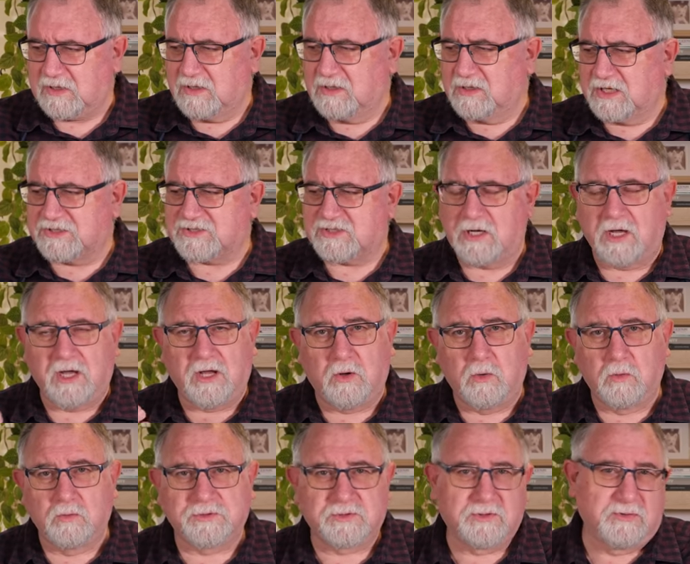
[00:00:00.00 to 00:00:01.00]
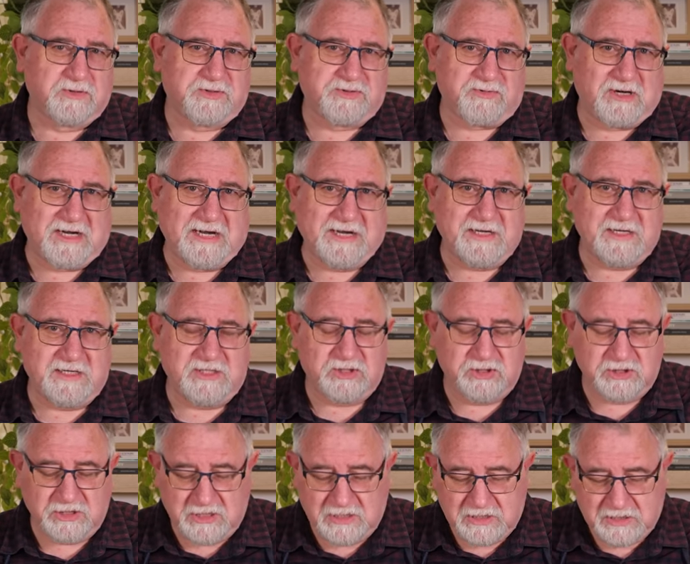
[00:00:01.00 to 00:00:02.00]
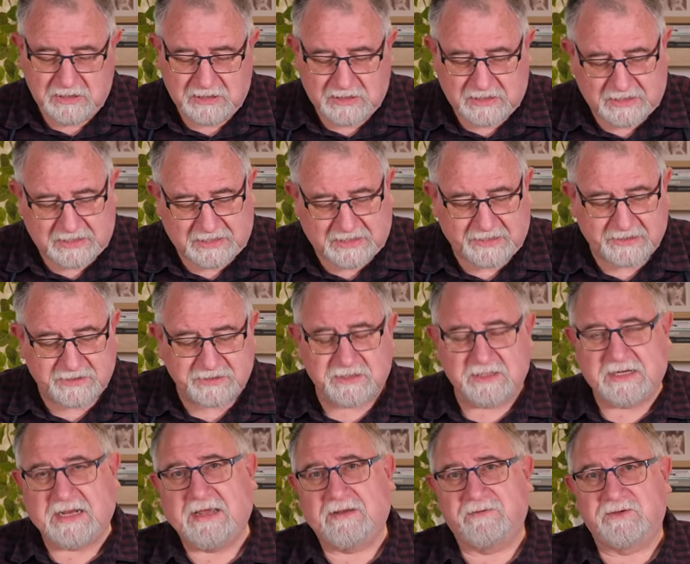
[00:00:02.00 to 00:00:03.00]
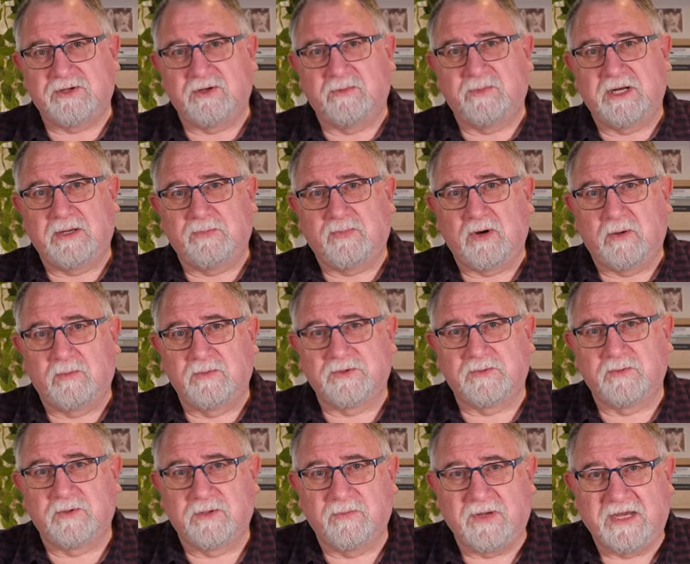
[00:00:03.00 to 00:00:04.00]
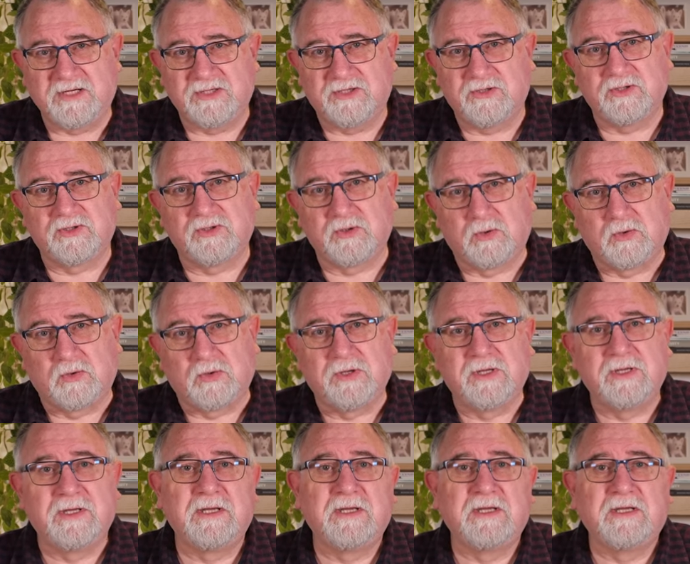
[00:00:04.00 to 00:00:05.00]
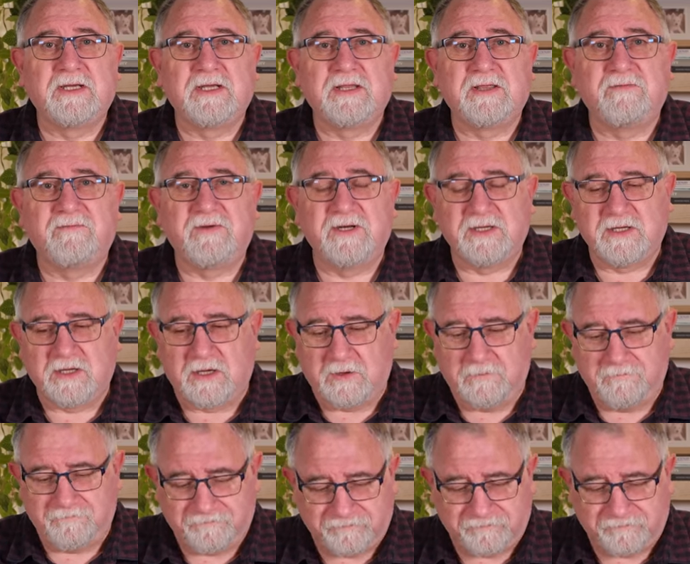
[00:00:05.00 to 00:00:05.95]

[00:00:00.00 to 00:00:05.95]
Lots of holes, good drainage, and I didn't have too many problems with them, as you saw in the video.